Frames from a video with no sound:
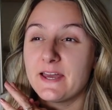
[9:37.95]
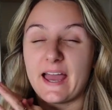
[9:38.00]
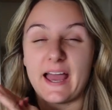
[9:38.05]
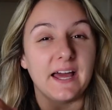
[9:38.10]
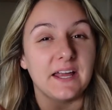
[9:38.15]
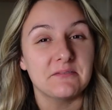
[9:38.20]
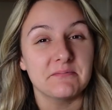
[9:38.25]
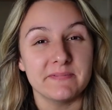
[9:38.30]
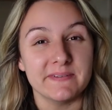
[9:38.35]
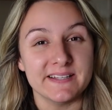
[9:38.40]

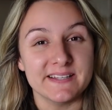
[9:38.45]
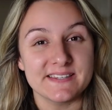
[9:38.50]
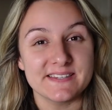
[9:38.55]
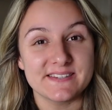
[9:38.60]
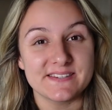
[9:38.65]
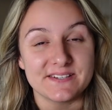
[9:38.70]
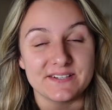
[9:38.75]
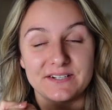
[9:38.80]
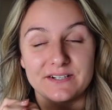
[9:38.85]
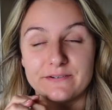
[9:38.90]
admin
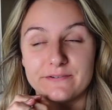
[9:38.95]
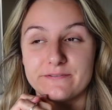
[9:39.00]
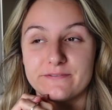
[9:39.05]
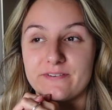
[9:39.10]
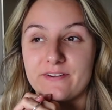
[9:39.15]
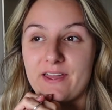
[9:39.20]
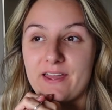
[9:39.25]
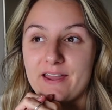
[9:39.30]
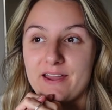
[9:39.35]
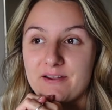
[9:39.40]

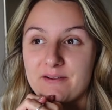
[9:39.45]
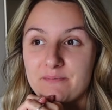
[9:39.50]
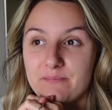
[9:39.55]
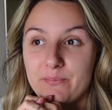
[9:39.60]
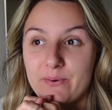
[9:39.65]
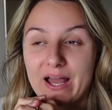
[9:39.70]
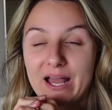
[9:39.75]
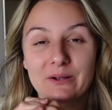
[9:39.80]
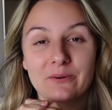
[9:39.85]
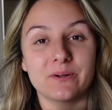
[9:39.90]
stuff, uh,
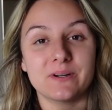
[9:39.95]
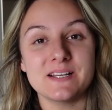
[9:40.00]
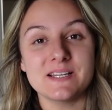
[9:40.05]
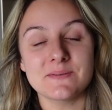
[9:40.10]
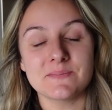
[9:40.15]
but I want to